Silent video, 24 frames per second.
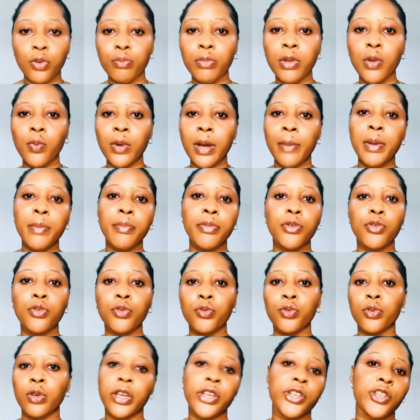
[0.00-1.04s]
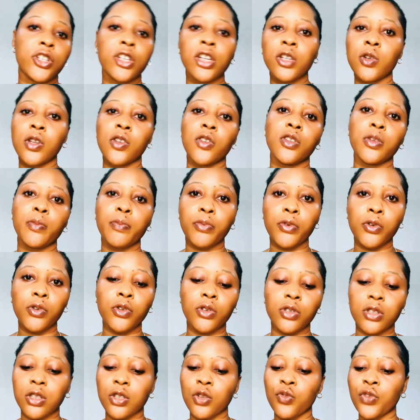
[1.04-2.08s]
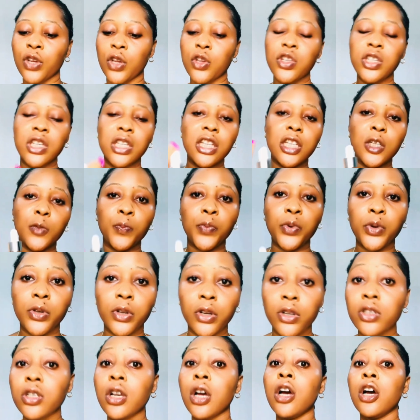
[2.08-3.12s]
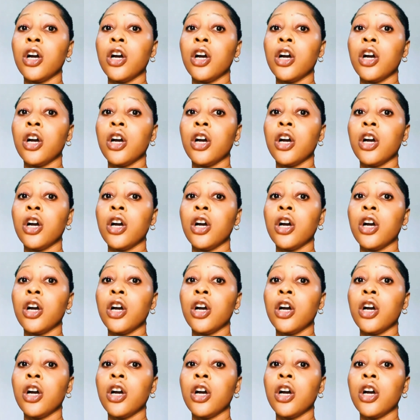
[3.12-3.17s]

Maybe you exchange one of the products. If you're using this product,